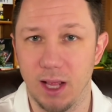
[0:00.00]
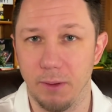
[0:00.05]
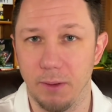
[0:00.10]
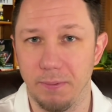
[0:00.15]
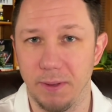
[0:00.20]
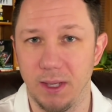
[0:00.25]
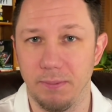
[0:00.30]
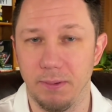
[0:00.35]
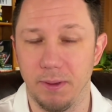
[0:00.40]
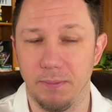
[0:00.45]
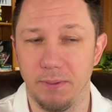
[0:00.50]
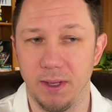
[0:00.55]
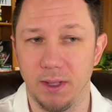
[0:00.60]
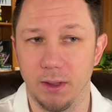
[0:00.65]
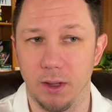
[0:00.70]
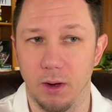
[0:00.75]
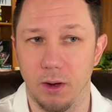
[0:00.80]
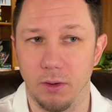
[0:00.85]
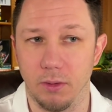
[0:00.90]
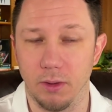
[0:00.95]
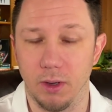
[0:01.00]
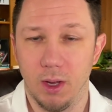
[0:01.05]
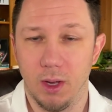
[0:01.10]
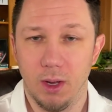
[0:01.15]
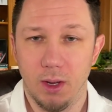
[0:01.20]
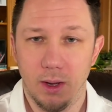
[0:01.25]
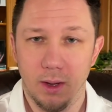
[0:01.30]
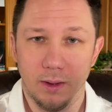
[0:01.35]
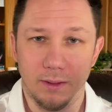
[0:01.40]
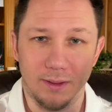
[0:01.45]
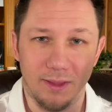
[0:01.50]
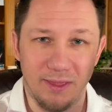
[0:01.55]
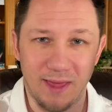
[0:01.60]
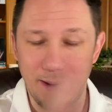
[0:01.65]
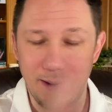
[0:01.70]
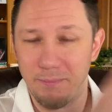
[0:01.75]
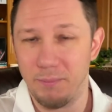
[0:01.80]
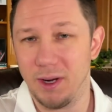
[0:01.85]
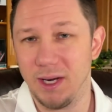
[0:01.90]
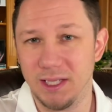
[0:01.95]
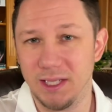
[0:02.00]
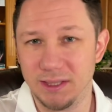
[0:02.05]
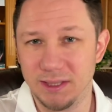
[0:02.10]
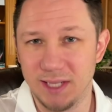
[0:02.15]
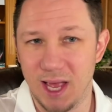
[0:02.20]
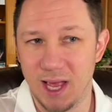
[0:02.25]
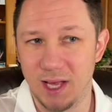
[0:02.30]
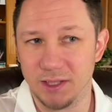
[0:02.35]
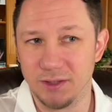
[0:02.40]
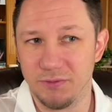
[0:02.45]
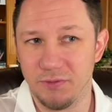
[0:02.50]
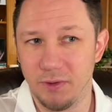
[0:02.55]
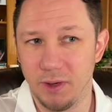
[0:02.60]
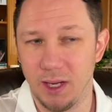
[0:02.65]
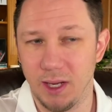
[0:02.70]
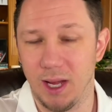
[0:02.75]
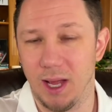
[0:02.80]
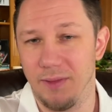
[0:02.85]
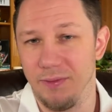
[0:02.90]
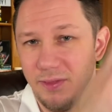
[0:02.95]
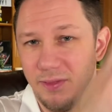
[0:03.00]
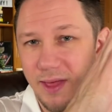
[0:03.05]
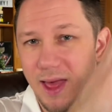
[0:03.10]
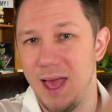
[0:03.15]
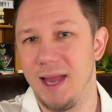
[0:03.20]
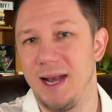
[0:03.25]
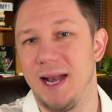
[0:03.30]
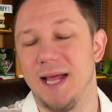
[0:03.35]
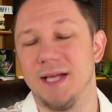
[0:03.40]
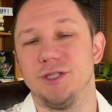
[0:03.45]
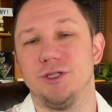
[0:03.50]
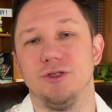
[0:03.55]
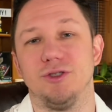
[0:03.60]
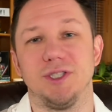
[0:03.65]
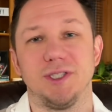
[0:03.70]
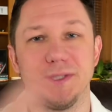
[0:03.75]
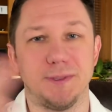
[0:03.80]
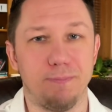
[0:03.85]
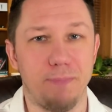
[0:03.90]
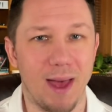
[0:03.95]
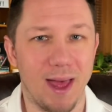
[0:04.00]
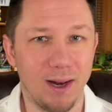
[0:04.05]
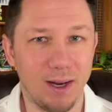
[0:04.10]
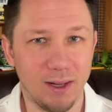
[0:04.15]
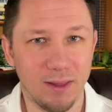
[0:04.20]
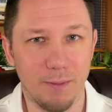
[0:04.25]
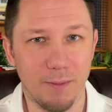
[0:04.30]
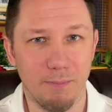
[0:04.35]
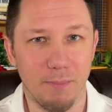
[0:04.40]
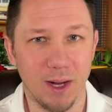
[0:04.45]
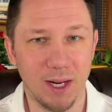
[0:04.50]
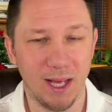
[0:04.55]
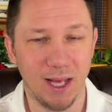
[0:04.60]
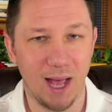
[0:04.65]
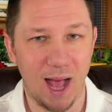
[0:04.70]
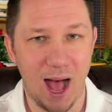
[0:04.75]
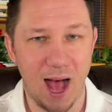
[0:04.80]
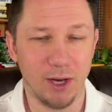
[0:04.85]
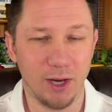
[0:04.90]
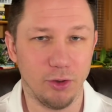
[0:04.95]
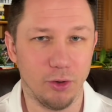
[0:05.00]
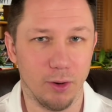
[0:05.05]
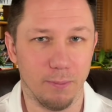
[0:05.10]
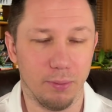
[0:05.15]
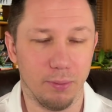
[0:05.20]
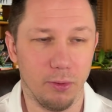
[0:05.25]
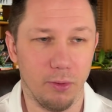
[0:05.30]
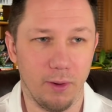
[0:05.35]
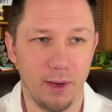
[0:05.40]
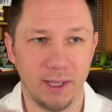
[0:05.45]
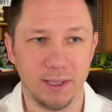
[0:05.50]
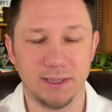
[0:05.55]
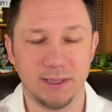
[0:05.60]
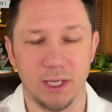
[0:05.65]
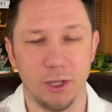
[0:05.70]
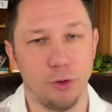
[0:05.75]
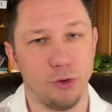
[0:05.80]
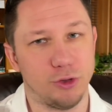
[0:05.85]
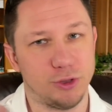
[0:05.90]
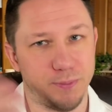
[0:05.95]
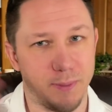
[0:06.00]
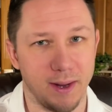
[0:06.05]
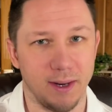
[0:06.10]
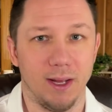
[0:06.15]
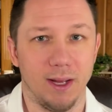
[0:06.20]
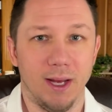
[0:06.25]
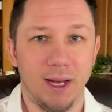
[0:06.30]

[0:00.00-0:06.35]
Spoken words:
PPP loan, that money is tax free. And then as you spend the money on your employees, say you spend